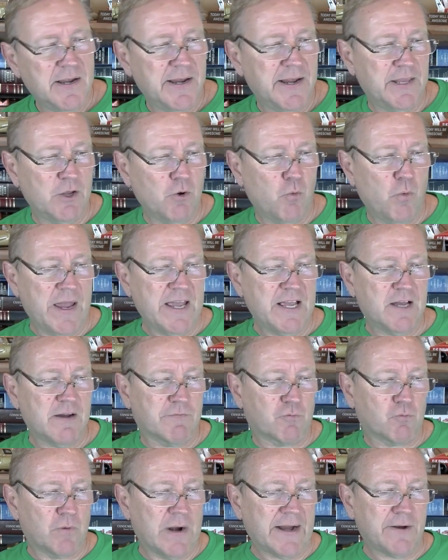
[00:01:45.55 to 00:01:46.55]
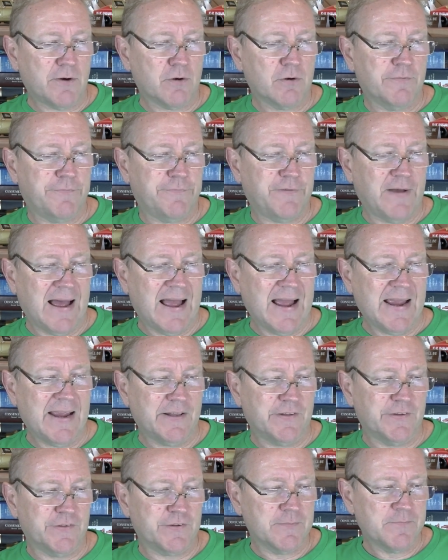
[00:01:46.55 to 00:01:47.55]
in the wake of record
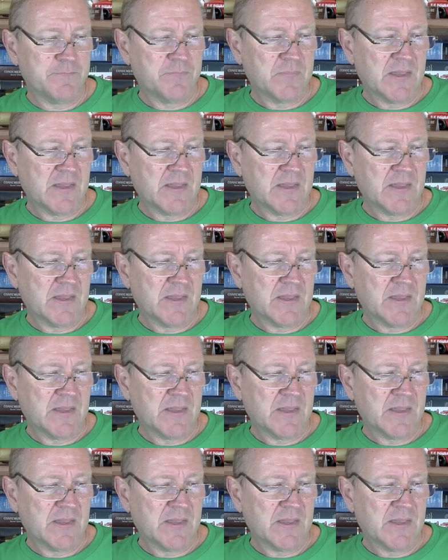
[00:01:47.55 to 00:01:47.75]
fines.